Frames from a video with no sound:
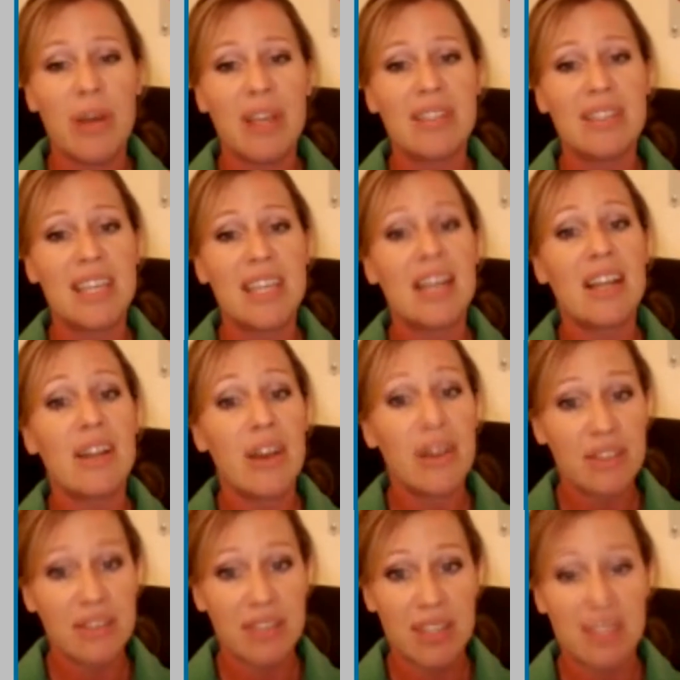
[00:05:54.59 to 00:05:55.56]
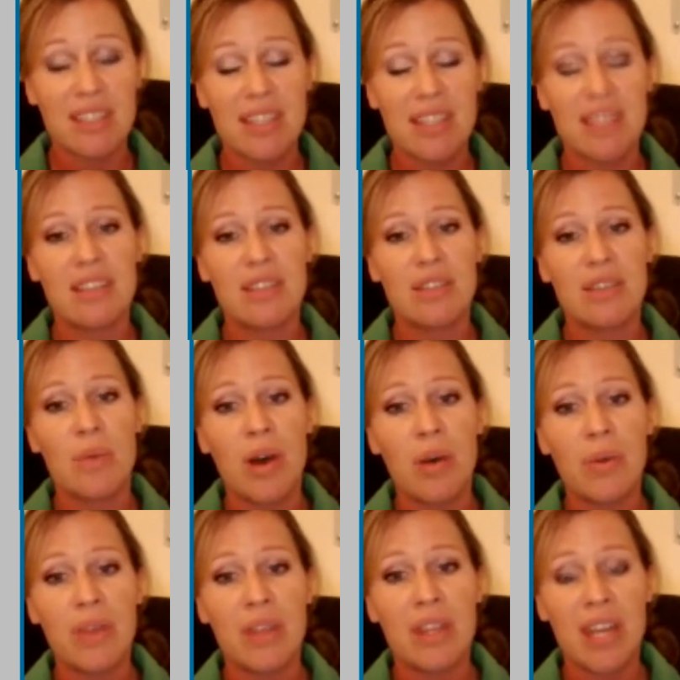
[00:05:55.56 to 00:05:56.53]
where we're seeing loads of success as
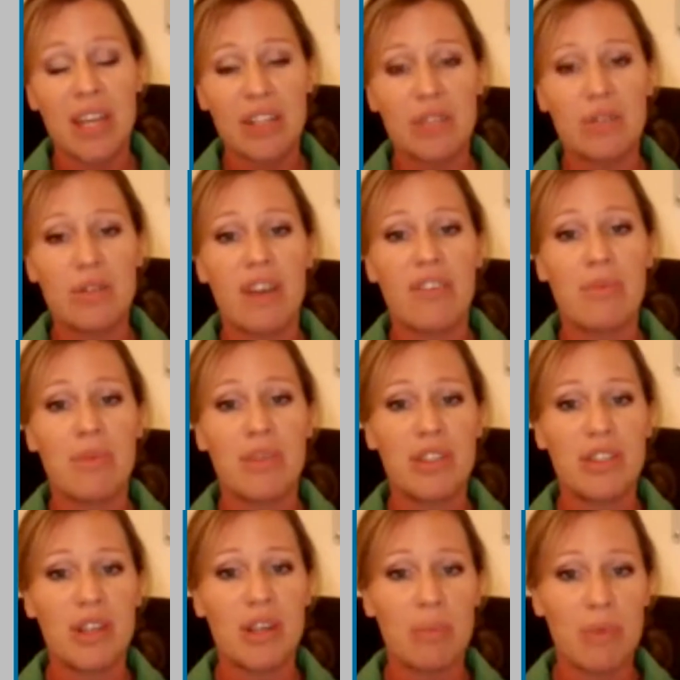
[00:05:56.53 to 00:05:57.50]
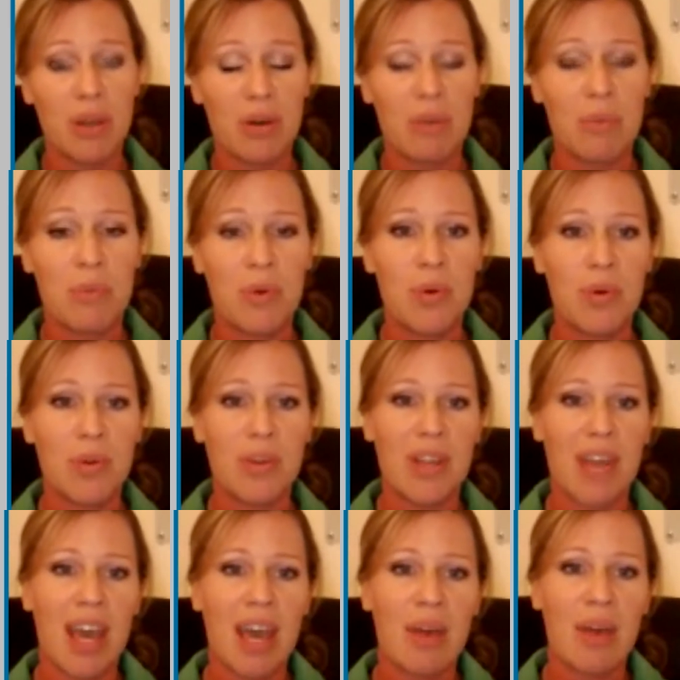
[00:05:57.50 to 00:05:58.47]
well, with the national governments jumping on board.